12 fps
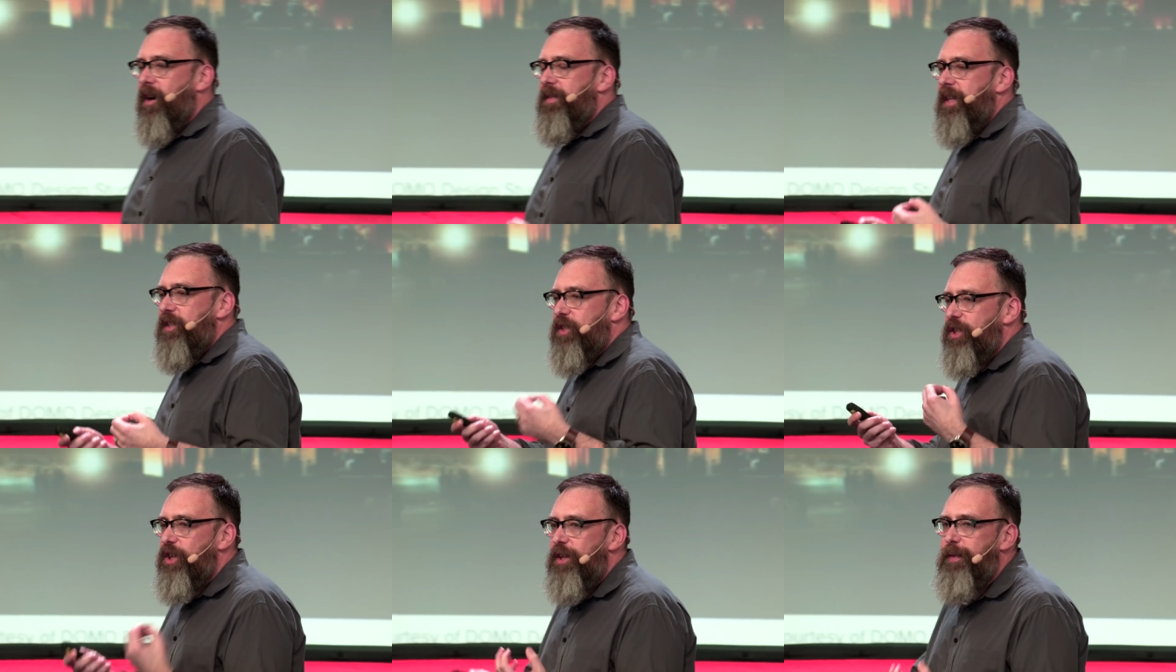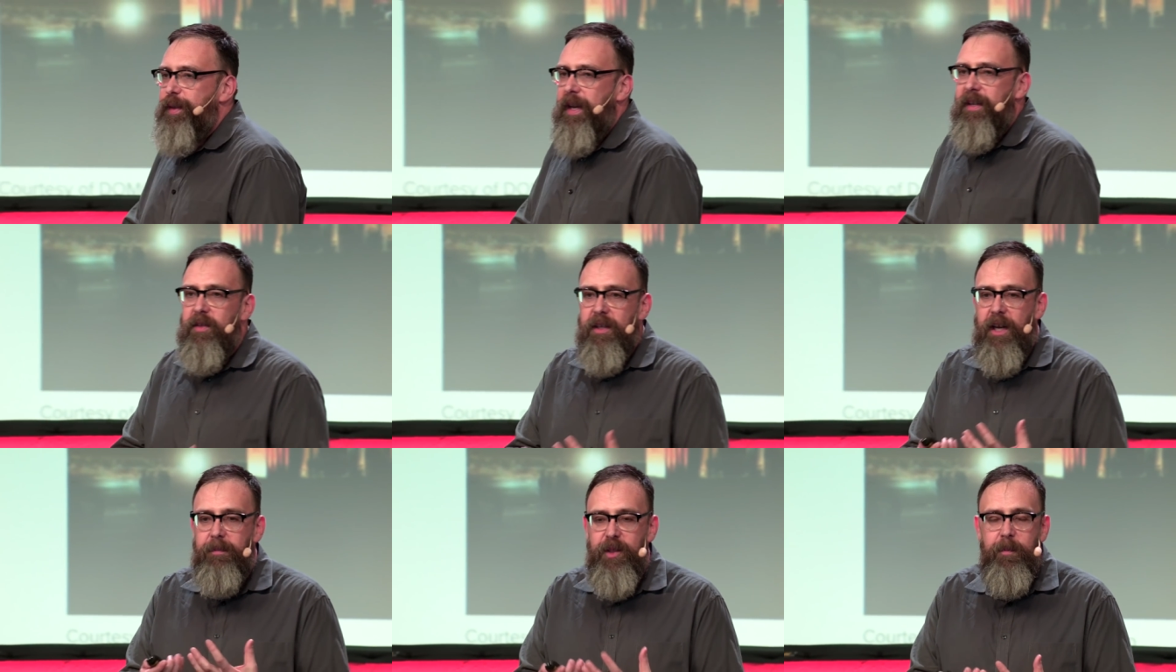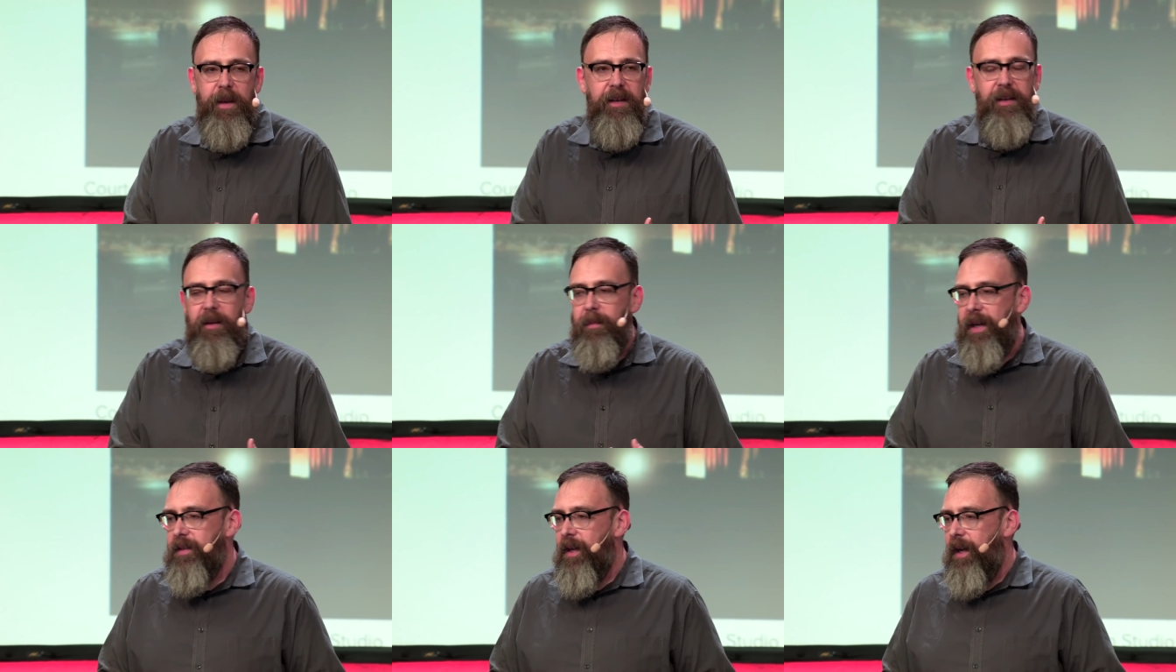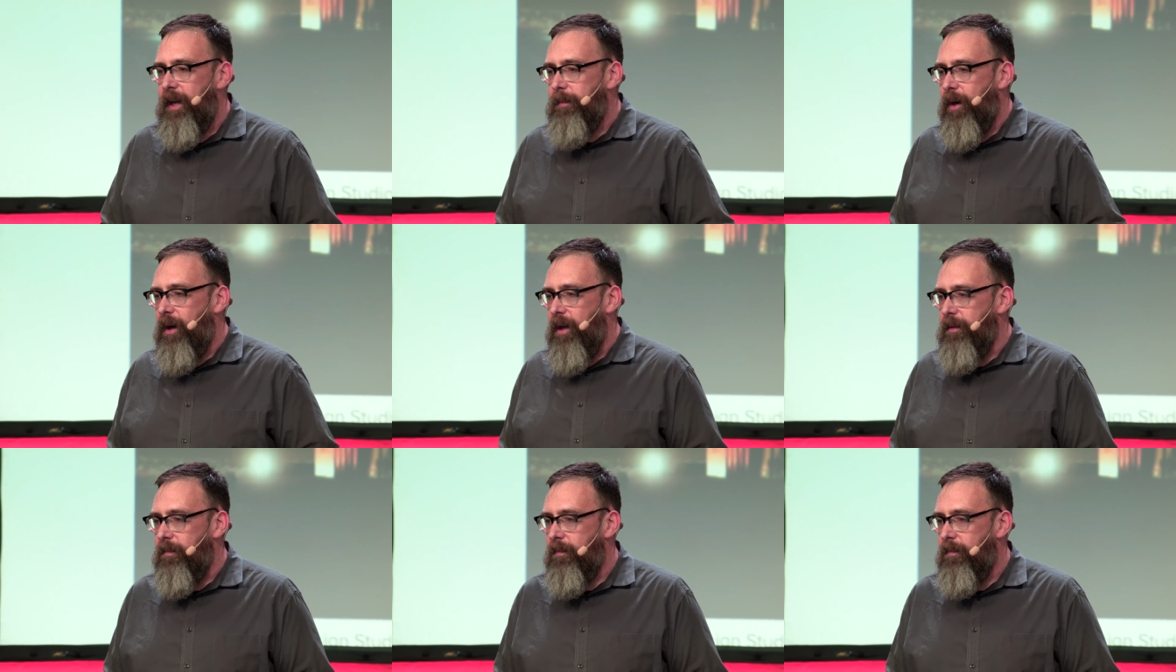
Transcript: Are these good things that I'm spending my time on?